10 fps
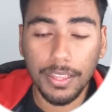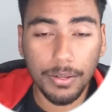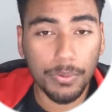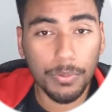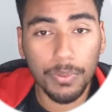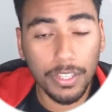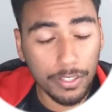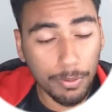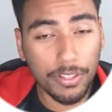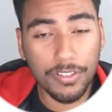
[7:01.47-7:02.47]
Like, we're, let's
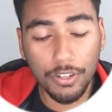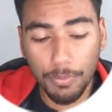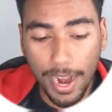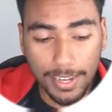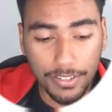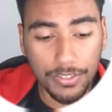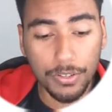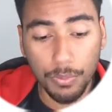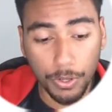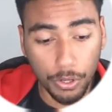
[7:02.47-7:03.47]
put this into practice.
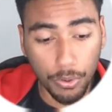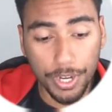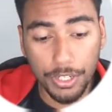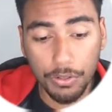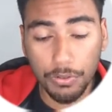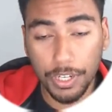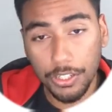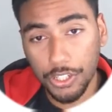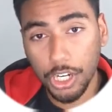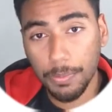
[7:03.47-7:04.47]
So we're going to
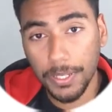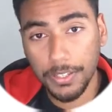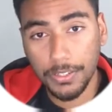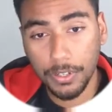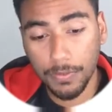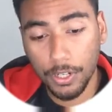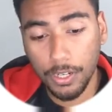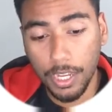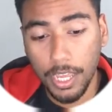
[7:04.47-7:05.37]
create a gRPC server